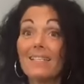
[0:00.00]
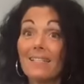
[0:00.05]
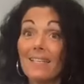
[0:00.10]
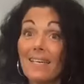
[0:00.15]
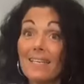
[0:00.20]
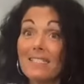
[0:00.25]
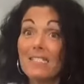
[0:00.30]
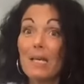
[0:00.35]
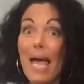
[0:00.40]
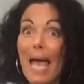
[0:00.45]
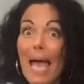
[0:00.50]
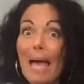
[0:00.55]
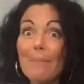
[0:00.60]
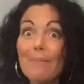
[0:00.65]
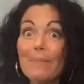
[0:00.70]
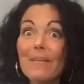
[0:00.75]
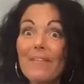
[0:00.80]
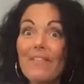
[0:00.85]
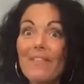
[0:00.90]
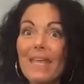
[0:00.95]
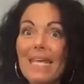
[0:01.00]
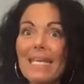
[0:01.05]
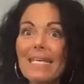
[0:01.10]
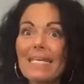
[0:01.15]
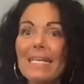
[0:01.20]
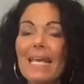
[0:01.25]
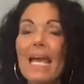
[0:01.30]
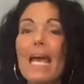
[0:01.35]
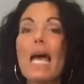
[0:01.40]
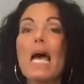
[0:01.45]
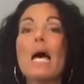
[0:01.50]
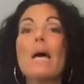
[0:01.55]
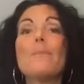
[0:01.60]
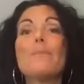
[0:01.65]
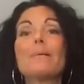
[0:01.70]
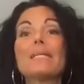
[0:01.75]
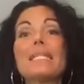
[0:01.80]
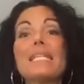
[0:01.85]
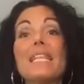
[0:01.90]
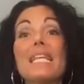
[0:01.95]
It's a happy thing,
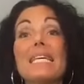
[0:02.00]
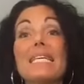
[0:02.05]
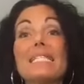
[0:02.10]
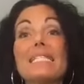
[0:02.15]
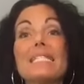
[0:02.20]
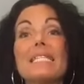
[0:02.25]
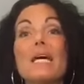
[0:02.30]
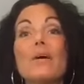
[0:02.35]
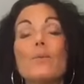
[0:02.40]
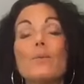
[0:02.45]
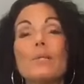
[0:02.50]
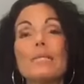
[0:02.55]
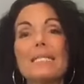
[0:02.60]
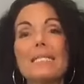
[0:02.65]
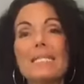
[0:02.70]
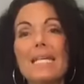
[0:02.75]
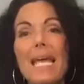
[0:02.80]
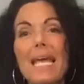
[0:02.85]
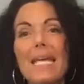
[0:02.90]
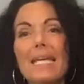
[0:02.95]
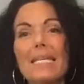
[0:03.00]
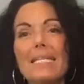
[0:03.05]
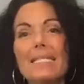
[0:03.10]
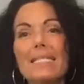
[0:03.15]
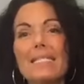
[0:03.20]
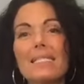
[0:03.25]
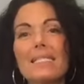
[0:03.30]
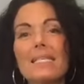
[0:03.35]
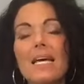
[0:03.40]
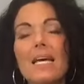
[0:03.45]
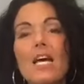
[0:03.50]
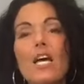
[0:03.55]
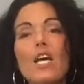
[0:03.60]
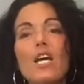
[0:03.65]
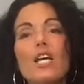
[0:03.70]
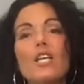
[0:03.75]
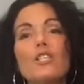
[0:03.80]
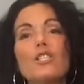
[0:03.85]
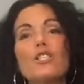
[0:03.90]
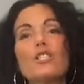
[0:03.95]
but things will change.
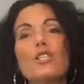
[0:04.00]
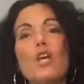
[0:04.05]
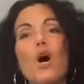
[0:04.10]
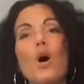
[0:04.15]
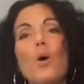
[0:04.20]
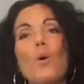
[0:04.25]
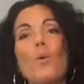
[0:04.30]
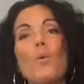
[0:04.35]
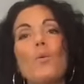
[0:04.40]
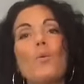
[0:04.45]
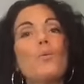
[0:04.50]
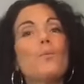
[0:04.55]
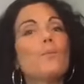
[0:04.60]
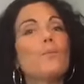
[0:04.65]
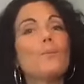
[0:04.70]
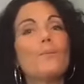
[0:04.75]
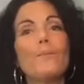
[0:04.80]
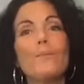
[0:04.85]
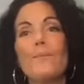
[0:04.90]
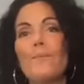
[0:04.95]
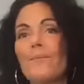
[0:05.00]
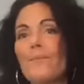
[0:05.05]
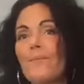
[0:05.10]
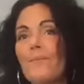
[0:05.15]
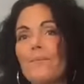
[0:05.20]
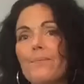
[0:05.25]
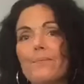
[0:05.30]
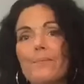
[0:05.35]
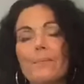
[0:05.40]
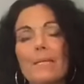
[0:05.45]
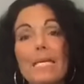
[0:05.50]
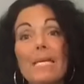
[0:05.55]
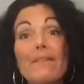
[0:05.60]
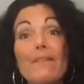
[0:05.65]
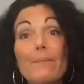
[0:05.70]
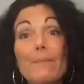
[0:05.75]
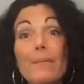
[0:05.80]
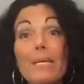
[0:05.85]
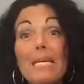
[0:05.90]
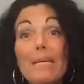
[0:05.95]
So even
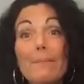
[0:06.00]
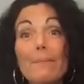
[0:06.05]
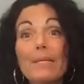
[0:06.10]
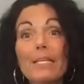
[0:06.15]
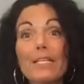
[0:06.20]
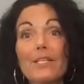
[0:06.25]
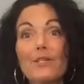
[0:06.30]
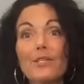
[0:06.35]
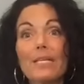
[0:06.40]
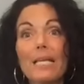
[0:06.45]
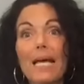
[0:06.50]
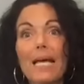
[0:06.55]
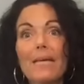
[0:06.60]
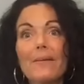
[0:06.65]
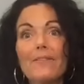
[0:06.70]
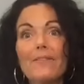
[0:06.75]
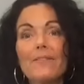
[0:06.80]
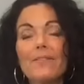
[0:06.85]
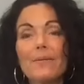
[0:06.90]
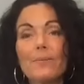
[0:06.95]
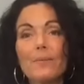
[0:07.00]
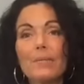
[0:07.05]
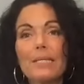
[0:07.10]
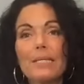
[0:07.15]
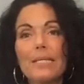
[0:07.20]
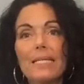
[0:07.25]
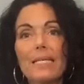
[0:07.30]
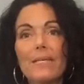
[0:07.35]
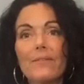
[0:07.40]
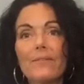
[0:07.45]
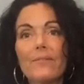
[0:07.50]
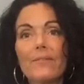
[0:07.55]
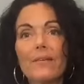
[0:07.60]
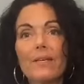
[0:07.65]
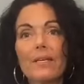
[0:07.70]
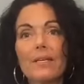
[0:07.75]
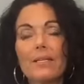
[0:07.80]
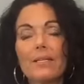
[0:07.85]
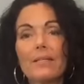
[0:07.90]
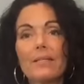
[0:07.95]
people in your life will leave.
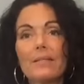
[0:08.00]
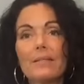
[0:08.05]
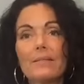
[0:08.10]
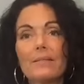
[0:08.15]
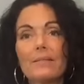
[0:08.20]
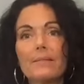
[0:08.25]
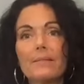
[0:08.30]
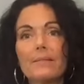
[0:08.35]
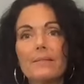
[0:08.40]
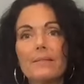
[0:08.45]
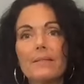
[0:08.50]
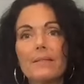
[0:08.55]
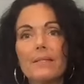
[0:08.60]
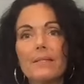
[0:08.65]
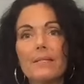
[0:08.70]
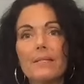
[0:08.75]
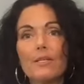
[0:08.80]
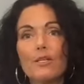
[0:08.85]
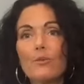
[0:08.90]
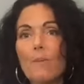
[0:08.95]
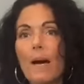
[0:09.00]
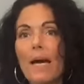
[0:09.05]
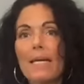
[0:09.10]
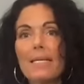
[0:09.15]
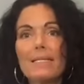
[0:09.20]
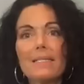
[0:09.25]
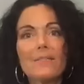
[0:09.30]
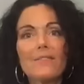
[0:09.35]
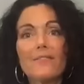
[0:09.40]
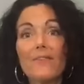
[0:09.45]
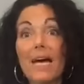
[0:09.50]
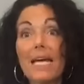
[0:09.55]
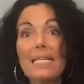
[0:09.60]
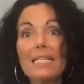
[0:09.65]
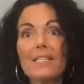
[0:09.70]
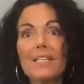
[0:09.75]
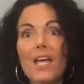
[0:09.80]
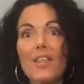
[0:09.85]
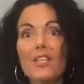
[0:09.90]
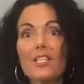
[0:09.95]
You might find
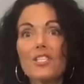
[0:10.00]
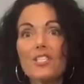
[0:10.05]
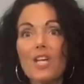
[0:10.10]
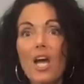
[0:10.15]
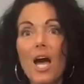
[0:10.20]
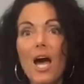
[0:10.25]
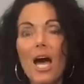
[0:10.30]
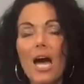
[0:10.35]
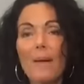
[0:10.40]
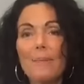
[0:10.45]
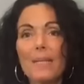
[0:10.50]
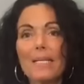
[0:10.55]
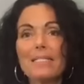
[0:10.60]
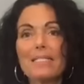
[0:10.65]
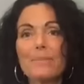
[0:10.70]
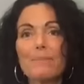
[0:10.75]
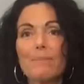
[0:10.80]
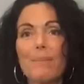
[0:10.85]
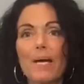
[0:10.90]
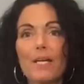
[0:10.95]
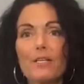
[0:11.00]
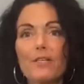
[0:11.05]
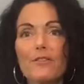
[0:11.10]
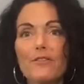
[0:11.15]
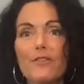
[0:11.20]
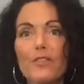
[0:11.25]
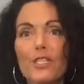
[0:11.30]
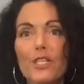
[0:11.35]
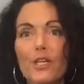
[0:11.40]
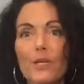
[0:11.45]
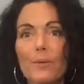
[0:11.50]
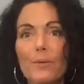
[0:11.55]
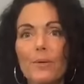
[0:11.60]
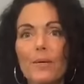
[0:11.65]
another job that's better for you.